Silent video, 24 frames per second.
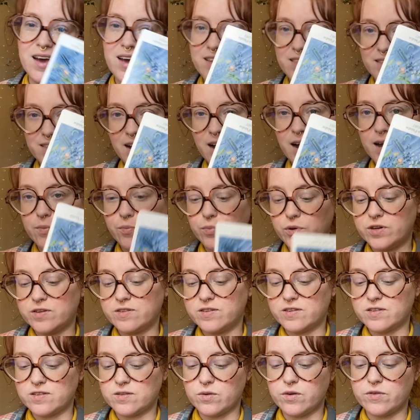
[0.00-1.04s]
The High
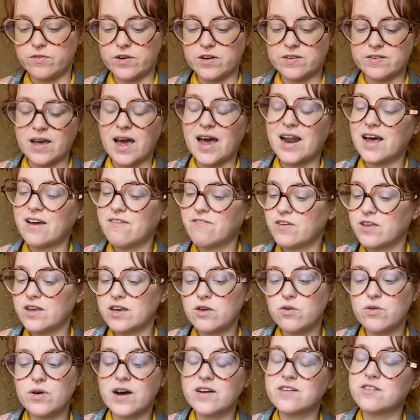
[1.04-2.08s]
Priestess in reverse. And I feel like
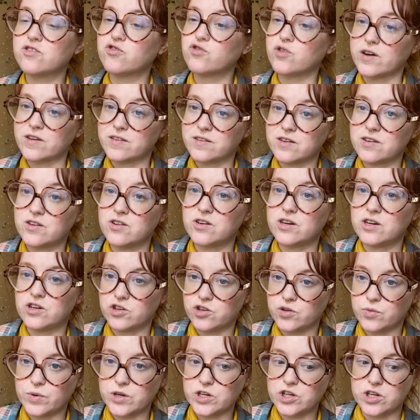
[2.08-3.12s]
you guys trusted your
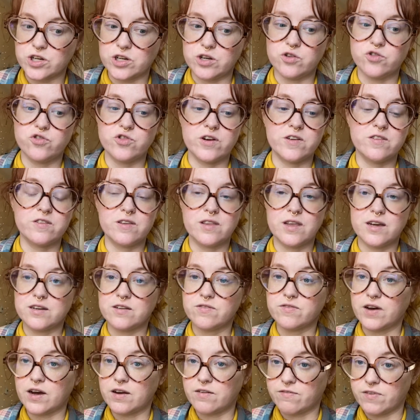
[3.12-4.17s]
intuition. You trusted that
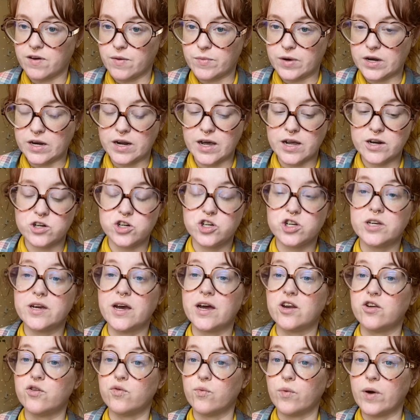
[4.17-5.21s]
divine feminine energy
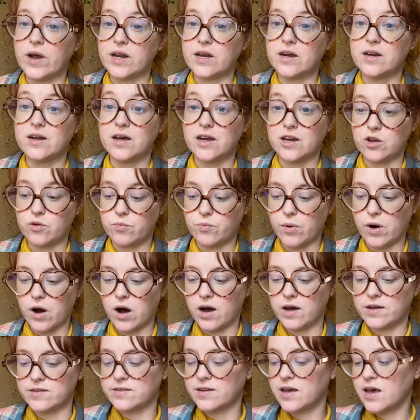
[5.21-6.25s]
and you waited and you
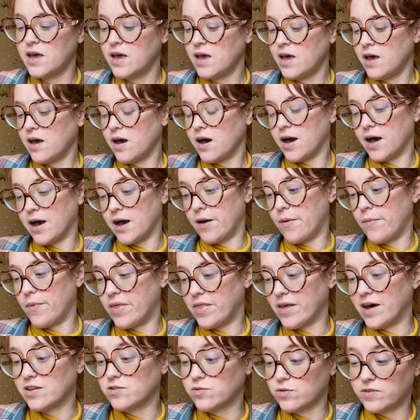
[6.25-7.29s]
paused. Um,
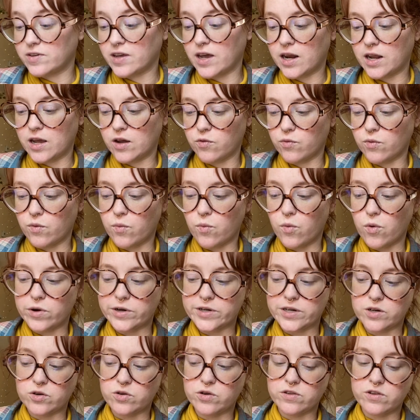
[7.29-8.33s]
and that's what's getting
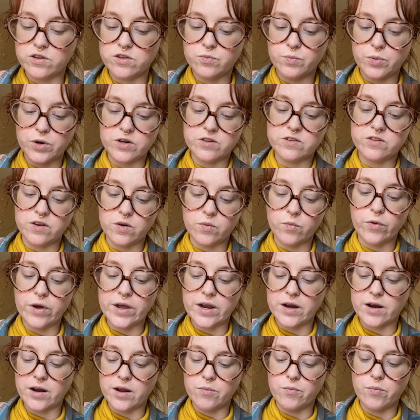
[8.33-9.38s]
rewarded. Or this person
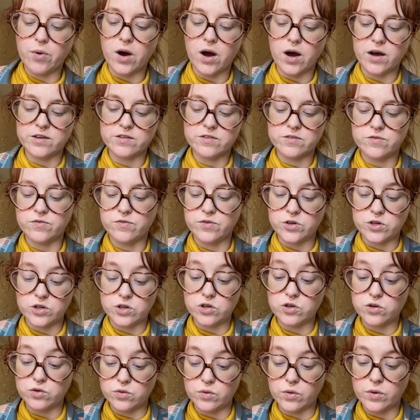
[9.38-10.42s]
waited and paused for
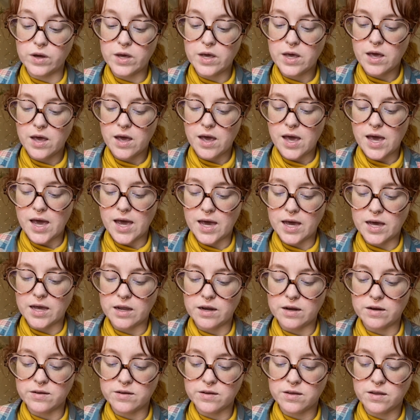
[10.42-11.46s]
you.
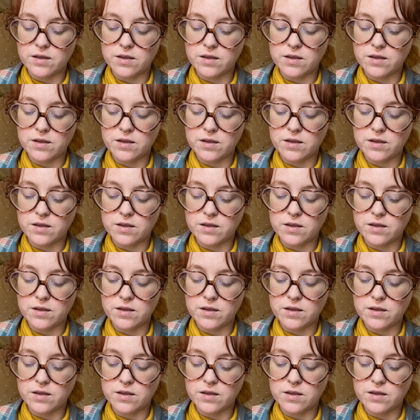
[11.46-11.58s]
And